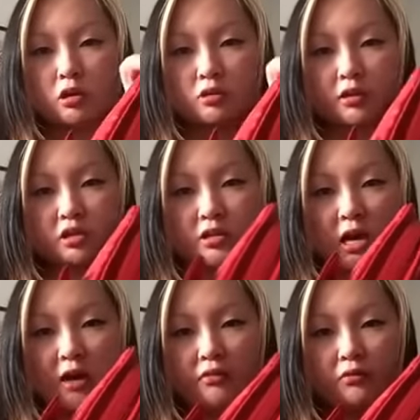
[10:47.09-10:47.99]
So I just
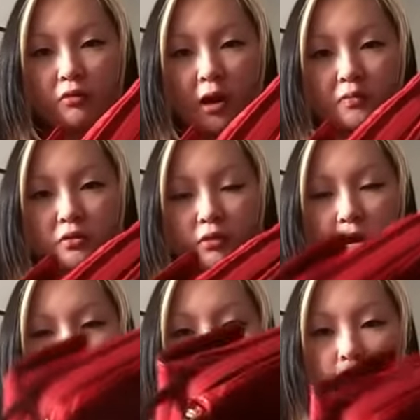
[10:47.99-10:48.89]
have it wrapped
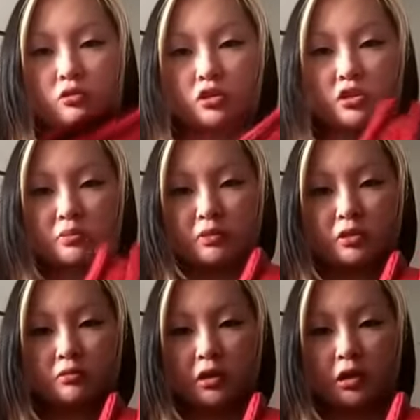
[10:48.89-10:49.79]
around just
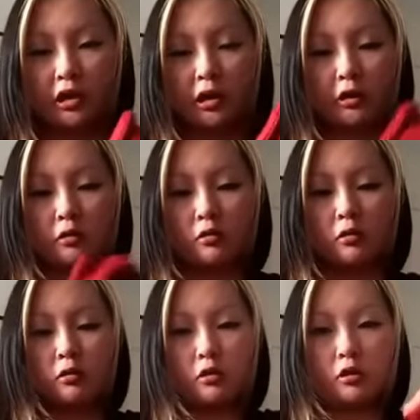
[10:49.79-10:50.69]
between here,
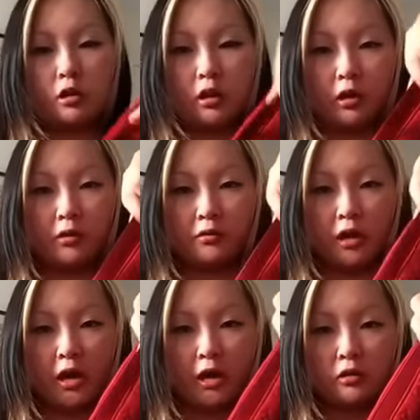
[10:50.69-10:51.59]
and
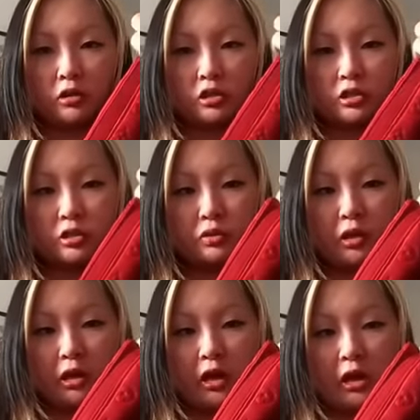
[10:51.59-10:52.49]
then you just do it
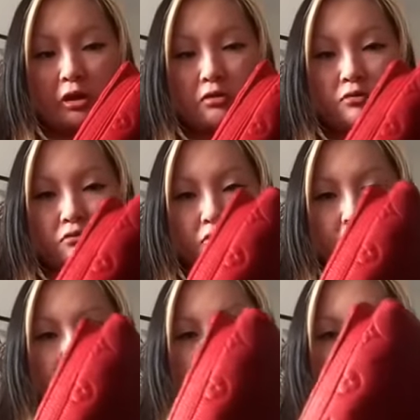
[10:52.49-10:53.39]
again for
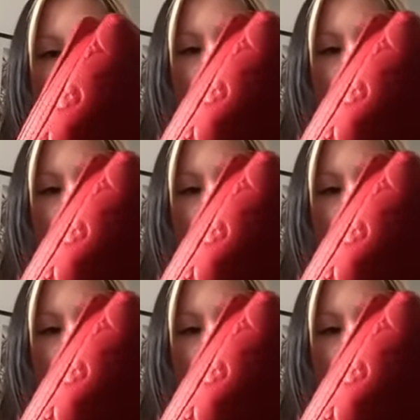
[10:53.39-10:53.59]
the back